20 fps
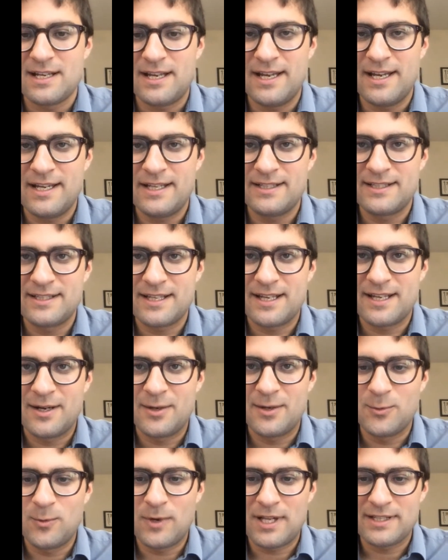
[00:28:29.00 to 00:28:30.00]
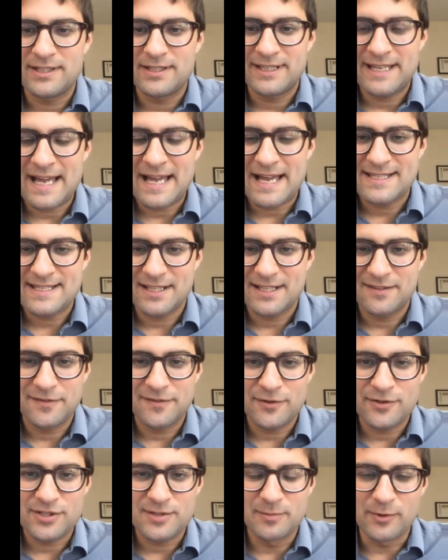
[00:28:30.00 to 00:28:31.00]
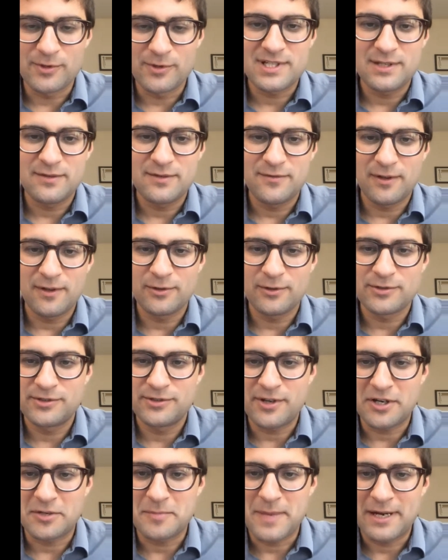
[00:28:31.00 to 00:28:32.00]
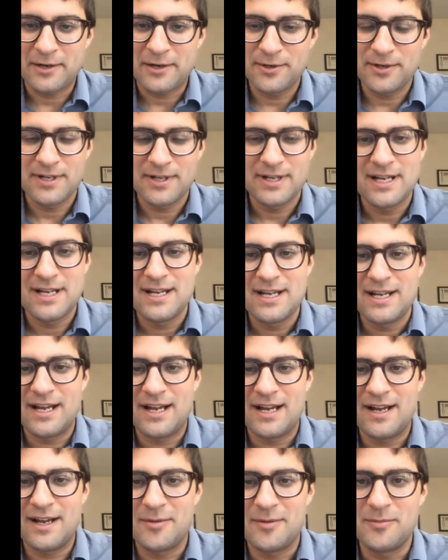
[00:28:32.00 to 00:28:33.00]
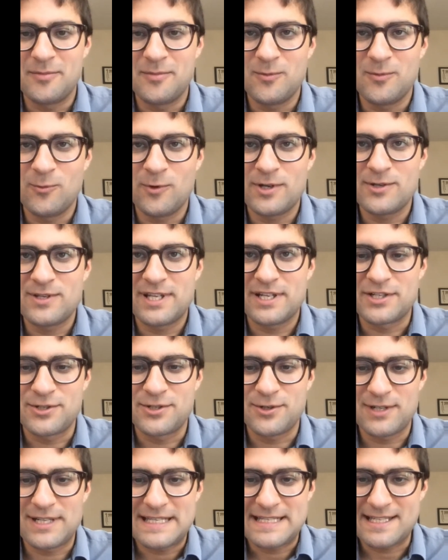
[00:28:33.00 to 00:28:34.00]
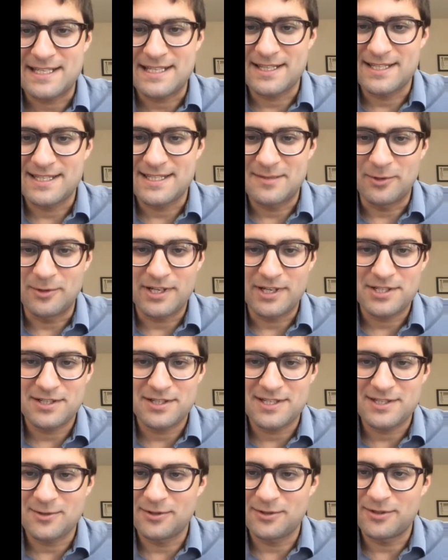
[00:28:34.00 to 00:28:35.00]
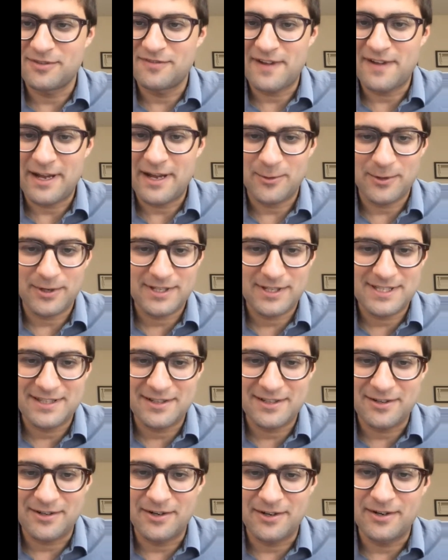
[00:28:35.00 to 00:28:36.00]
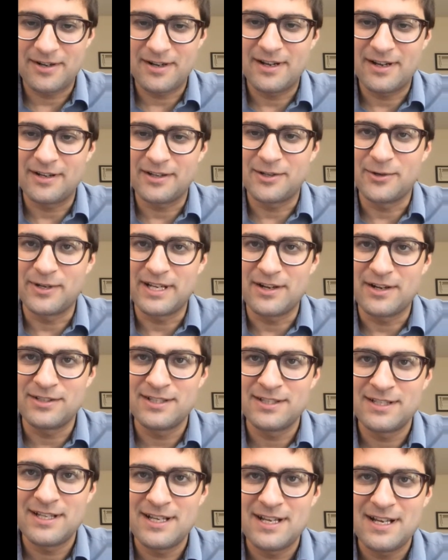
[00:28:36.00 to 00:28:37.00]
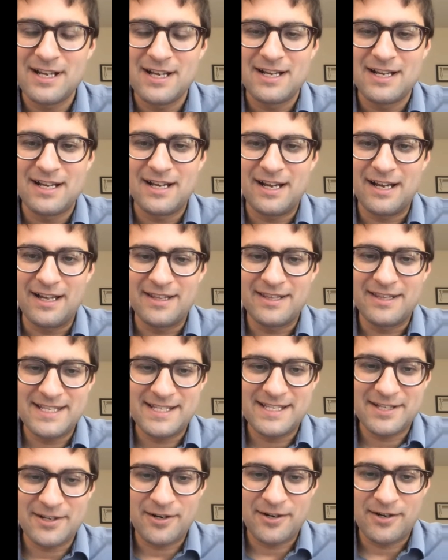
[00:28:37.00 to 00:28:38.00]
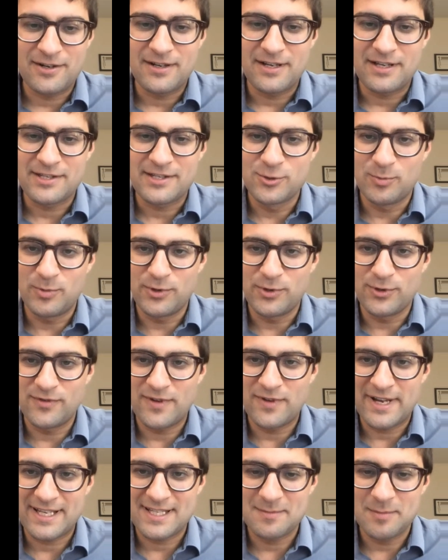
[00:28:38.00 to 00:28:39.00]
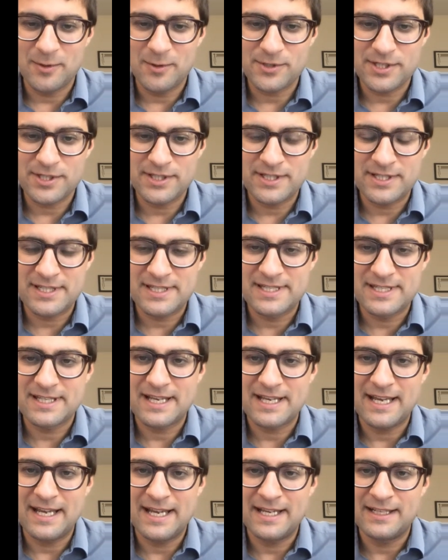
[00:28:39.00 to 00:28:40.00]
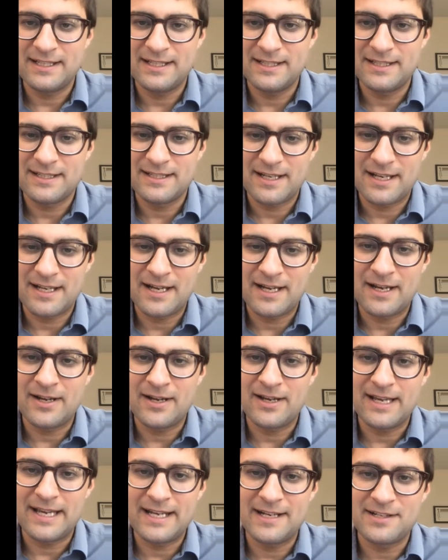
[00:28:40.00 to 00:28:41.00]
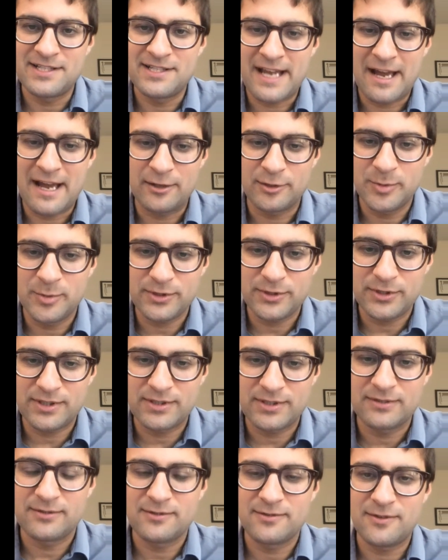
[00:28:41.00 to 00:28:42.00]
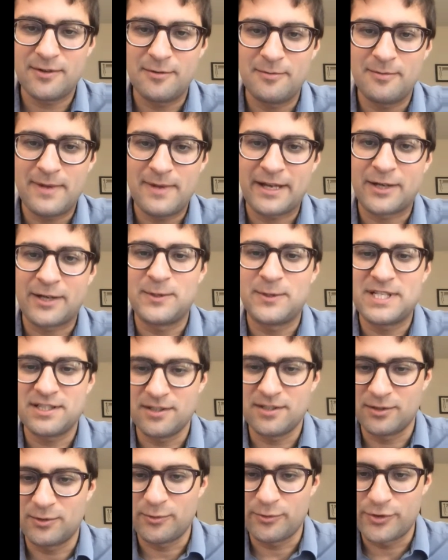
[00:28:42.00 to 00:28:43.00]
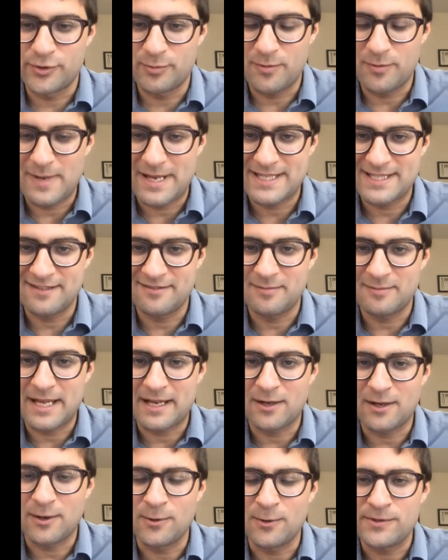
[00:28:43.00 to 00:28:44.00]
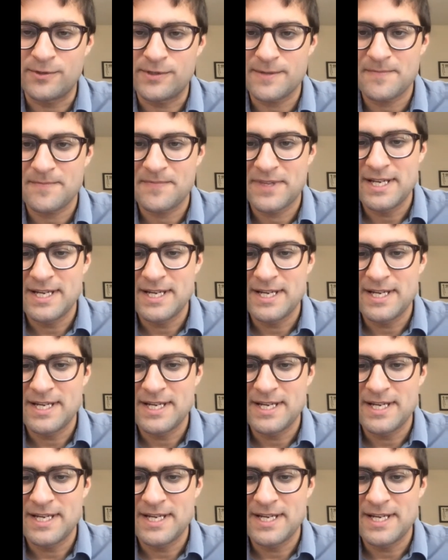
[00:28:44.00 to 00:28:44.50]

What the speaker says: And while the gas at first mostly follows the dark matter, what you can surely see in the simulation is all the fireworks that are going on. These are supernova explosions and energy output from accretion onto supermassive black holes.